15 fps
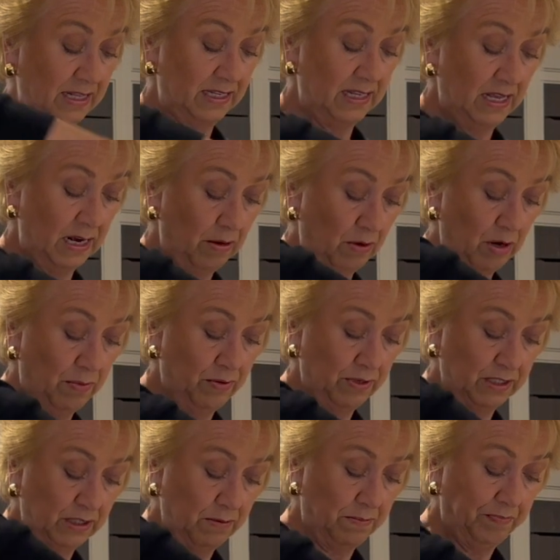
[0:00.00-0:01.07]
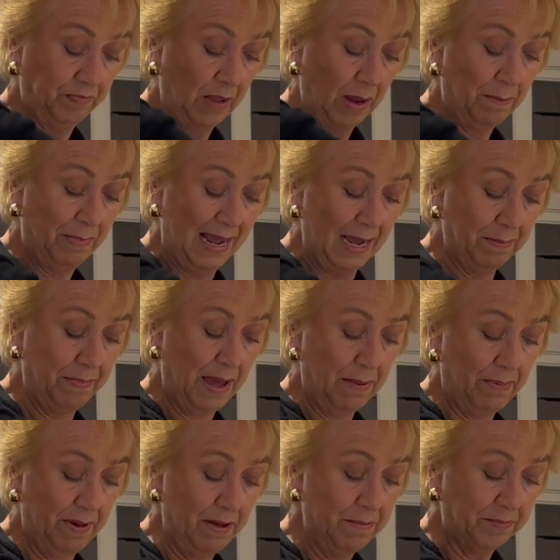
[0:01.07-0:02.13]
And then I'm going to put some black
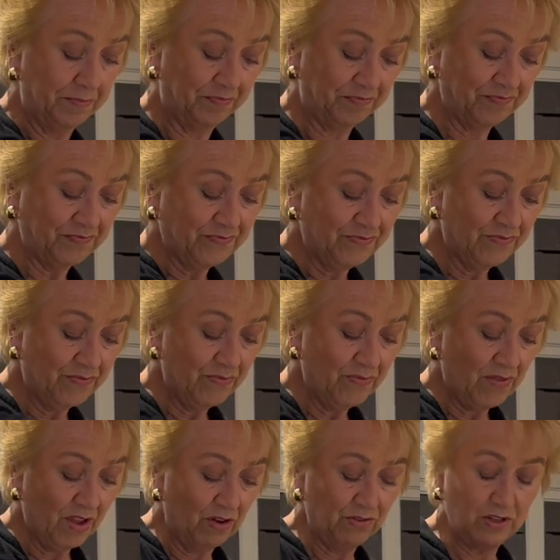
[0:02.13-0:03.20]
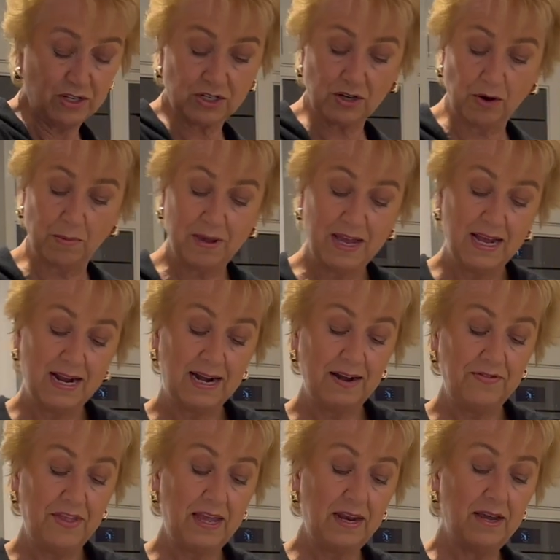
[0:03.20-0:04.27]
pepper on the top, and
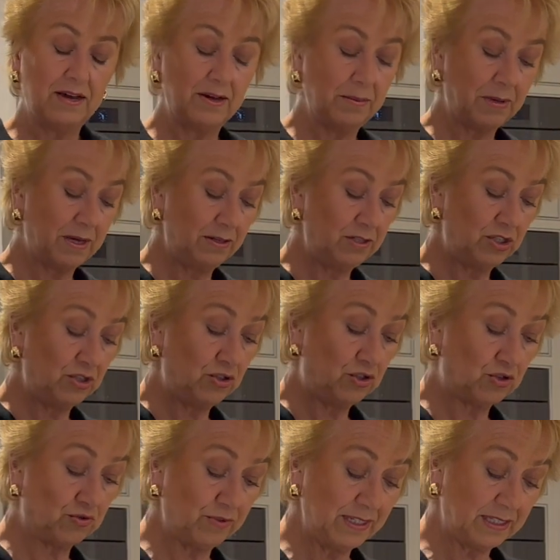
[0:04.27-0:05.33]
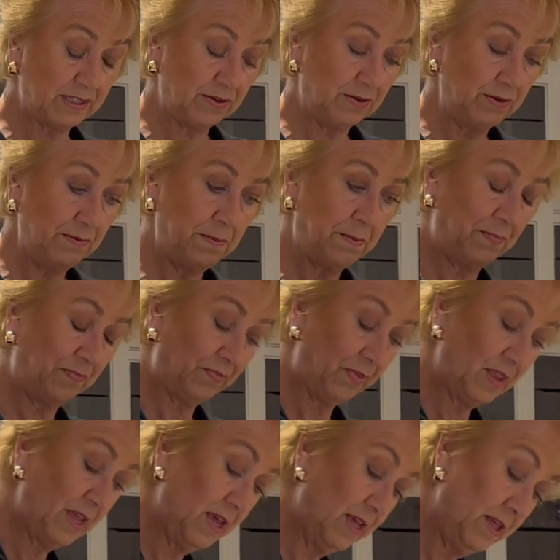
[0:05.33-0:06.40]
then I'm going to drizzle
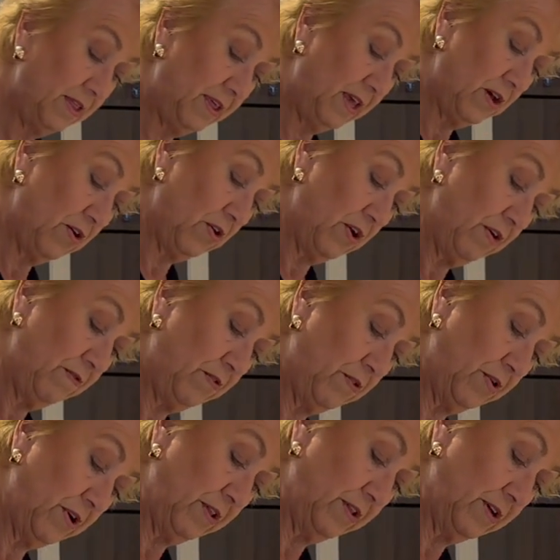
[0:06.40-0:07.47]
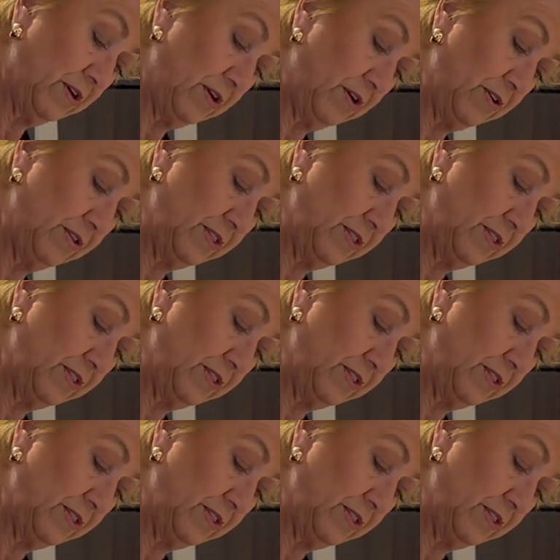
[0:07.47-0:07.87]
the olive oil on